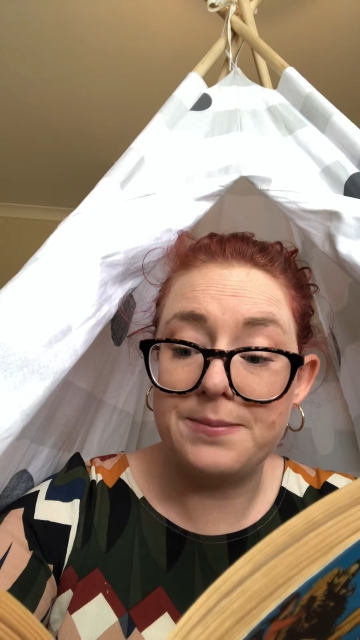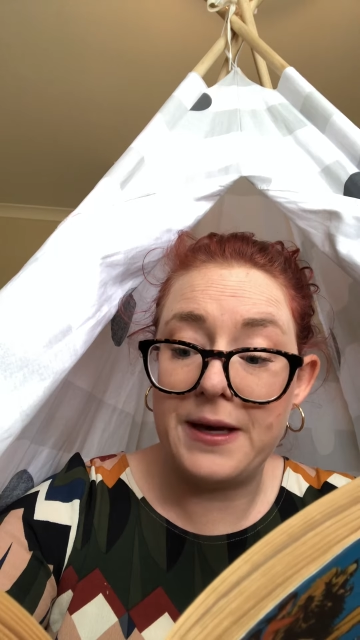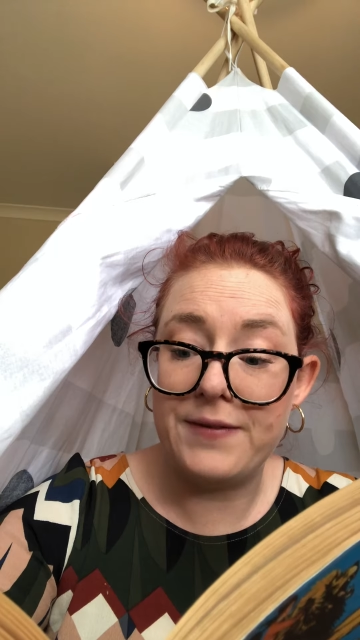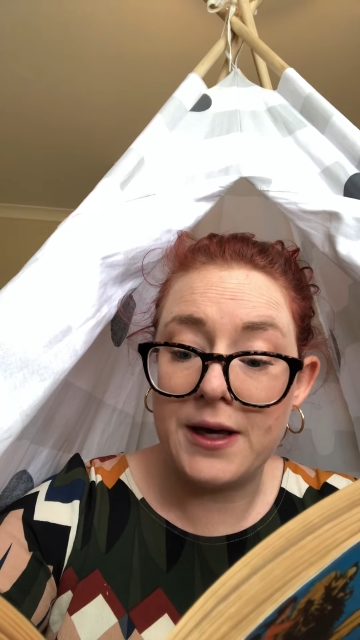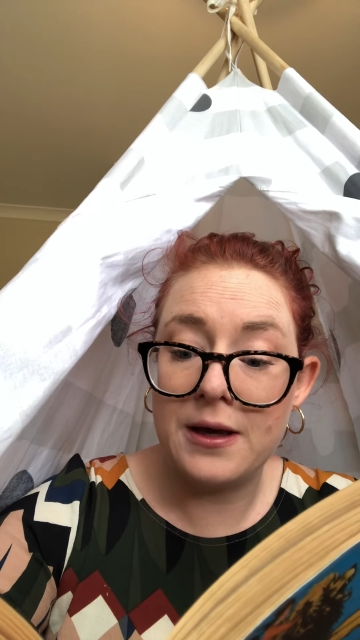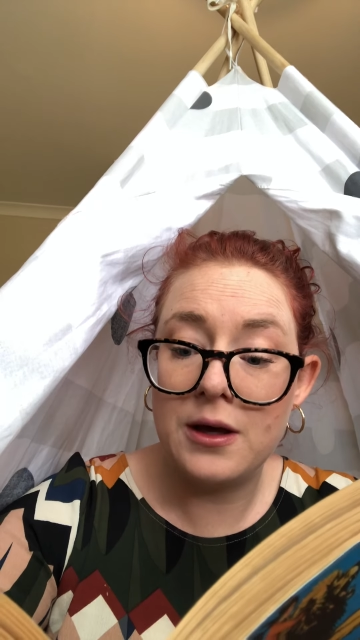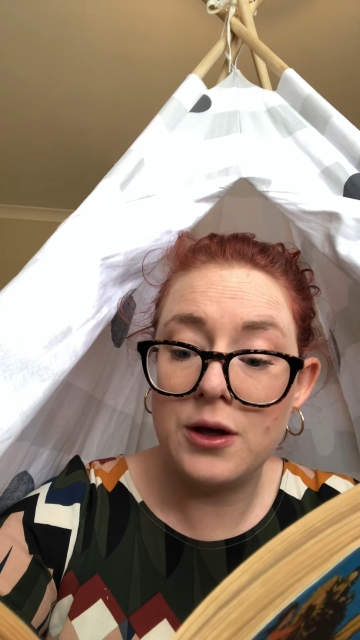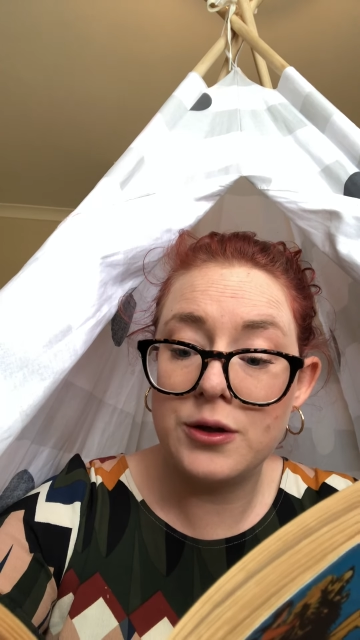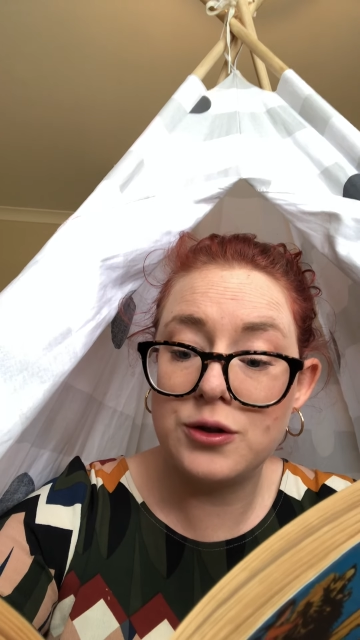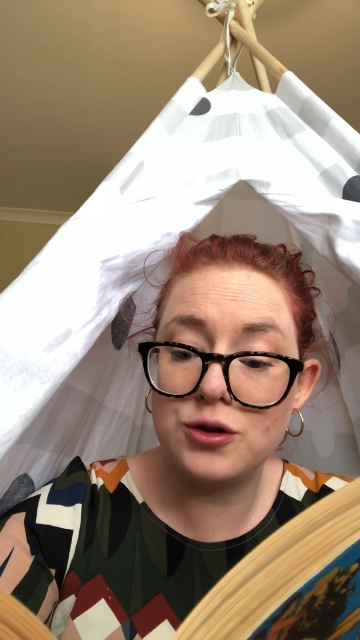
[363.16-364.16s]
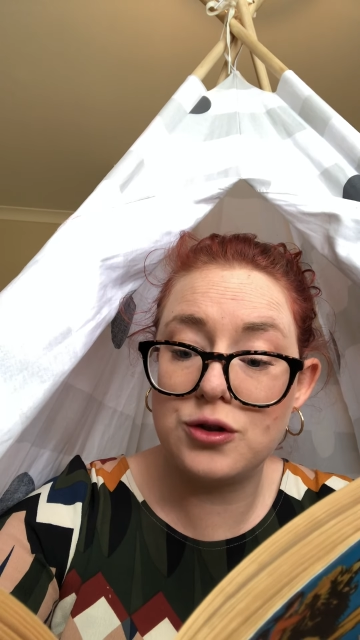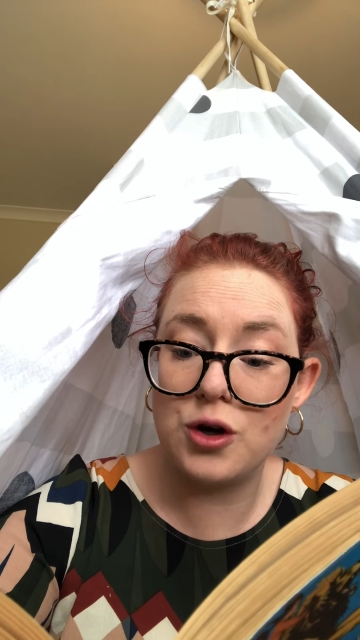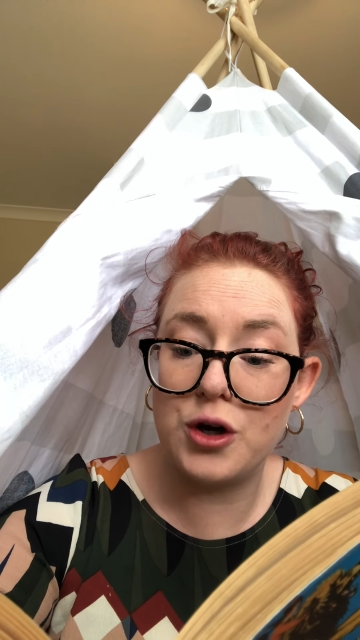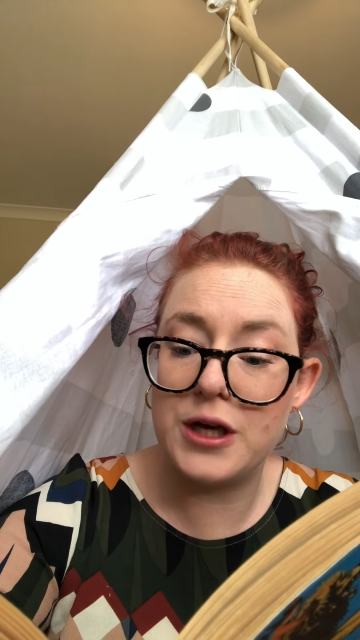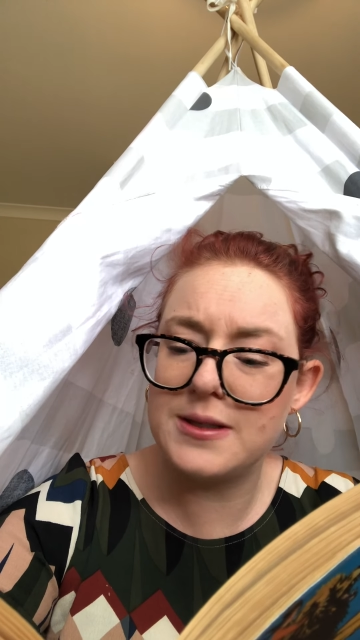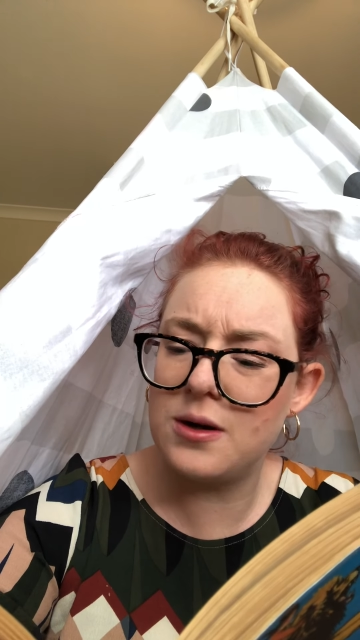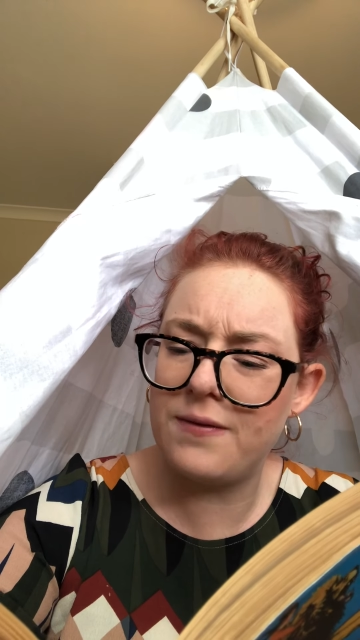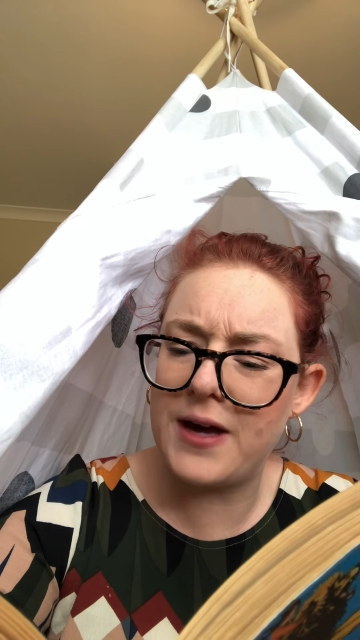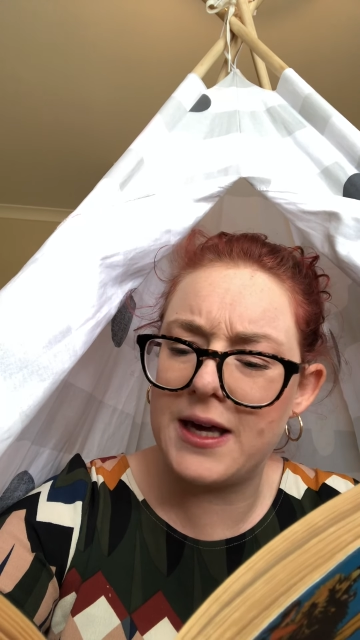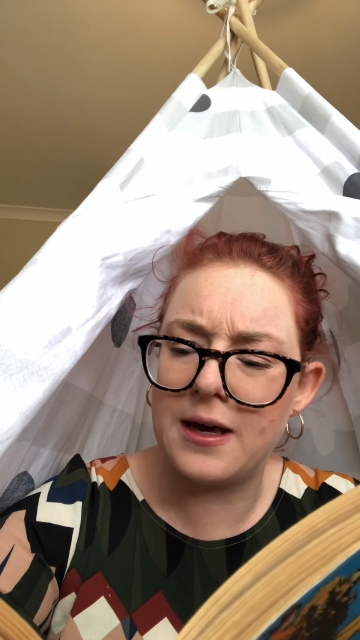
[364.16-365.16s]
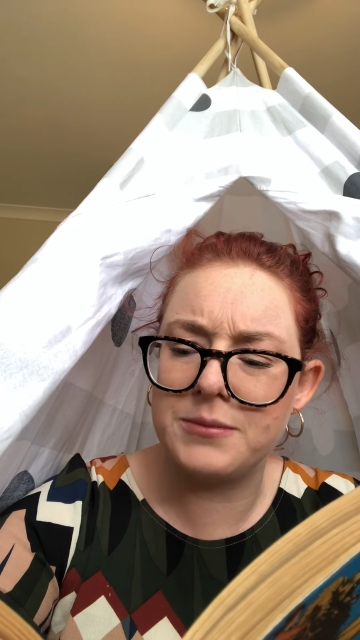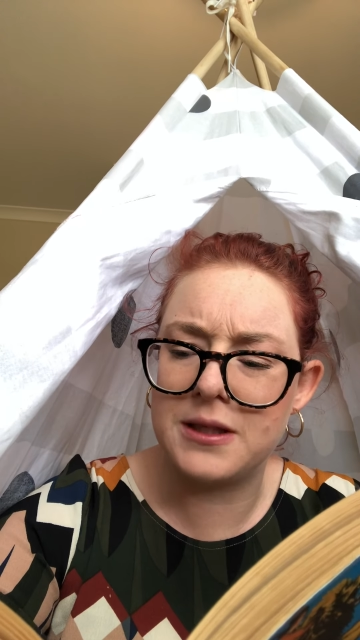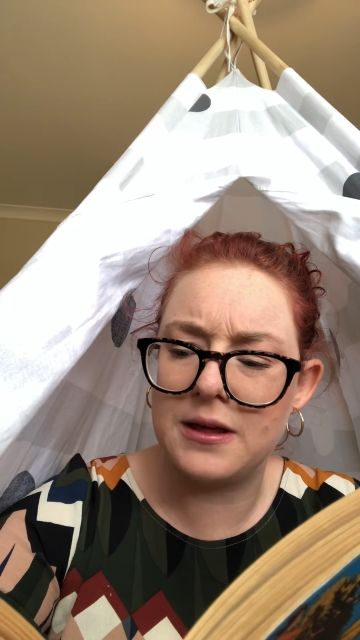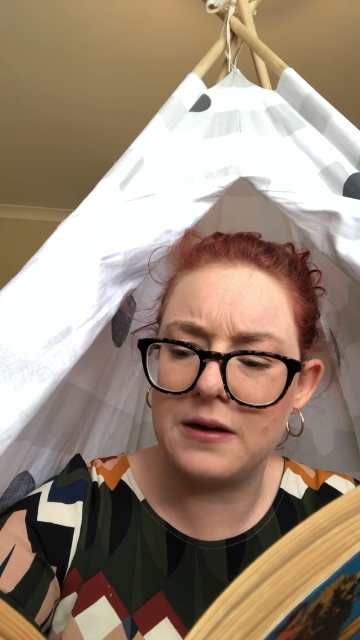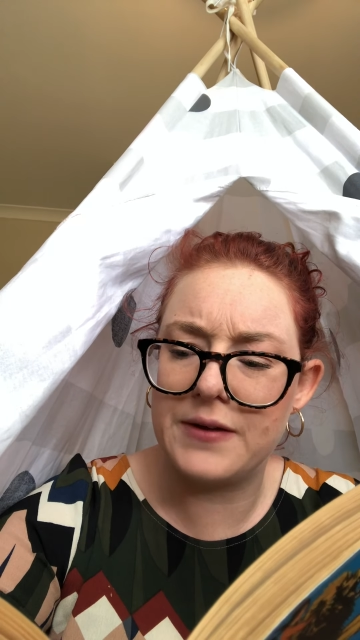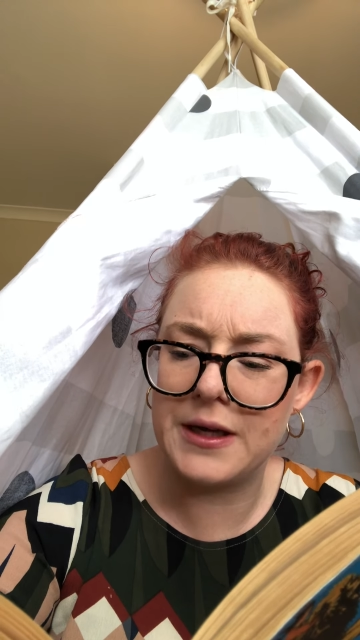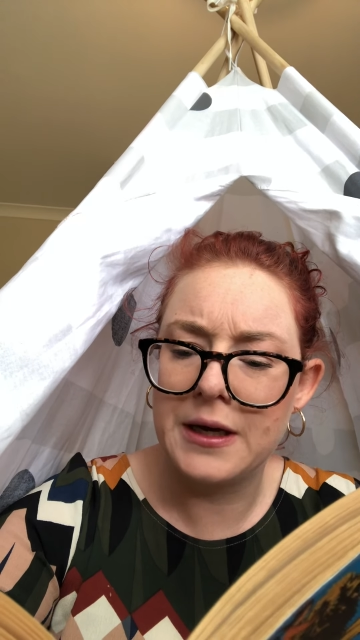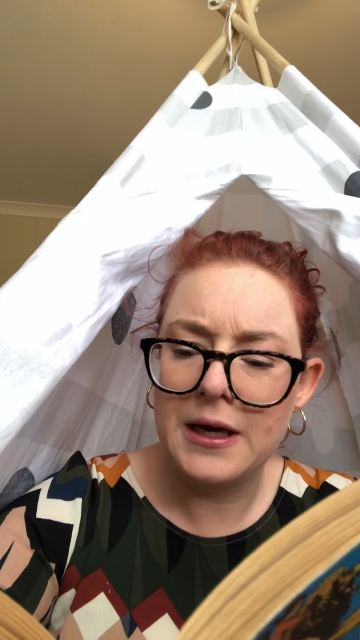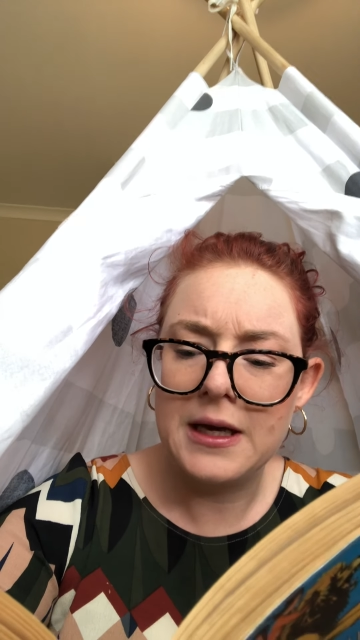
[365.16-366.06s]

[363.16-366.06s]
Beaver. So so I come to think of it,